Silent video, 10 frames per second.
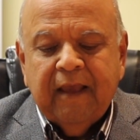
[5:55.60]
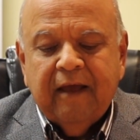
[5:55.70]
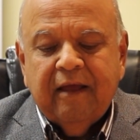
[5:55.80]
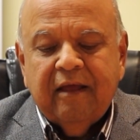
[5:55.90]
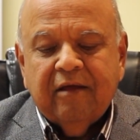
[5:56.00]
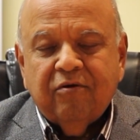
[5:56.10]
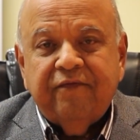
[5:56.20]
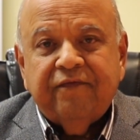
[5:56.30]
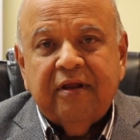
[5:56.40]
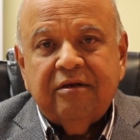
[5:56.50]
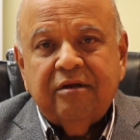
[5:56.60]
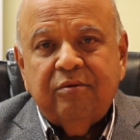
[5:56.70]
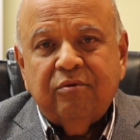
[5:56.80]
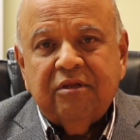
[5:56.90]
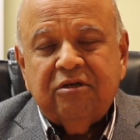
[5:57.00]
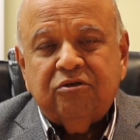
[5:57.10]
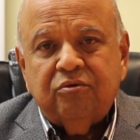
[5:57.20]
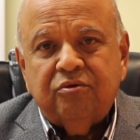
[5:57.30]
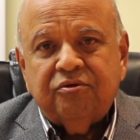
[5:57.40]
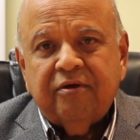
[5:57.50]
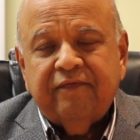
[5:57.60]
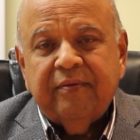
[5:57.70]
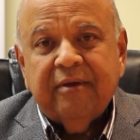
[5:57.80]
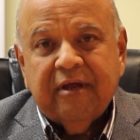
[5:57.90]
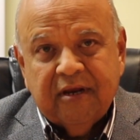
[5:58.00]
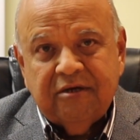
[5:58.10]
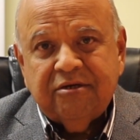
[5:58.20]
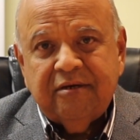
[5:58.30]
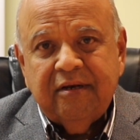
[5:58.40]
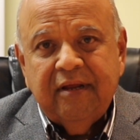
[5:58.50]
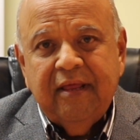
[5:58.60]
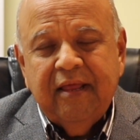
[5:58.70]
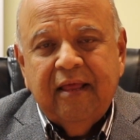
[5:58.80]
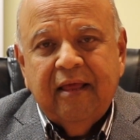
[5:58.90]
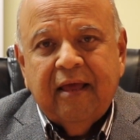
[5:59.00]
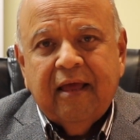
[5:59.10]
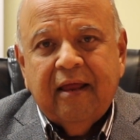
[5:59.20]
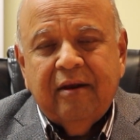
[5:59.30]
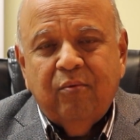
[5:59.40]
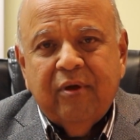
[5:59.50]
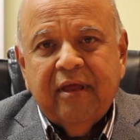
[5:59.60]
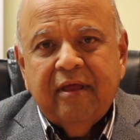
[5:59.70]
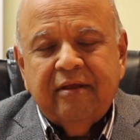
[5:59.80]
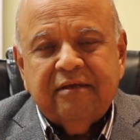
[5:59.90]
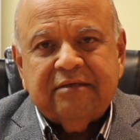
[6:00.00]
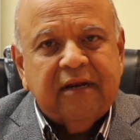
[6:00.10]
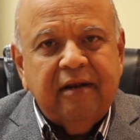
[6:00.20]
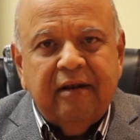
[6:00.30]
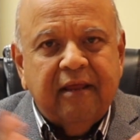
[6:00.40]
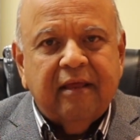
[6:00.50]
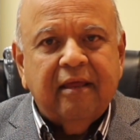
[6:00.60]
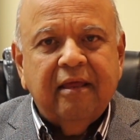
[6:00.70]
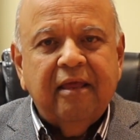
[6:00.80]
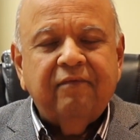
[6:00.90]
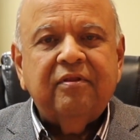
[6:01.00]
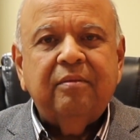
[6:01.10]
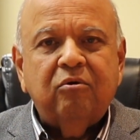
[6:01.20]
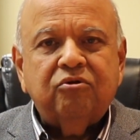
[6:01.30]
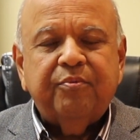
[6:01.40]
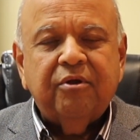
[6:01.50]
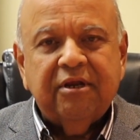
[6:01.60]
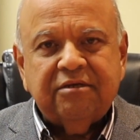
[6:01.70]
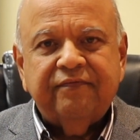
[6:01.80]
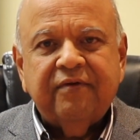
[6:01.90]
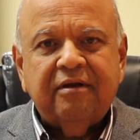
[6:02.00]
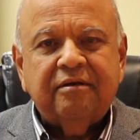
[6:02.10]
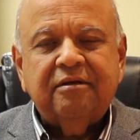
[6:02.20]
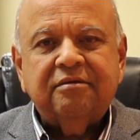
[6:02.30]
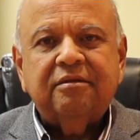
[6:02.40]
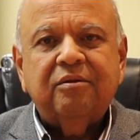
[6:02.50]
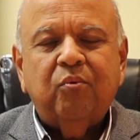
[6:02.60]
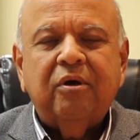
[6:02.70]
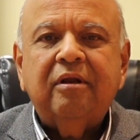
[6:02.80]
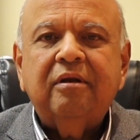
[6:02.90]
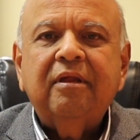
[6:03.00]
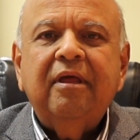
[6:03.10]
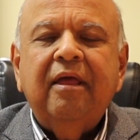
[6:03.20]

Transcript: are confronted with issues of immigration, and where suddenly even the most progressive countries in the world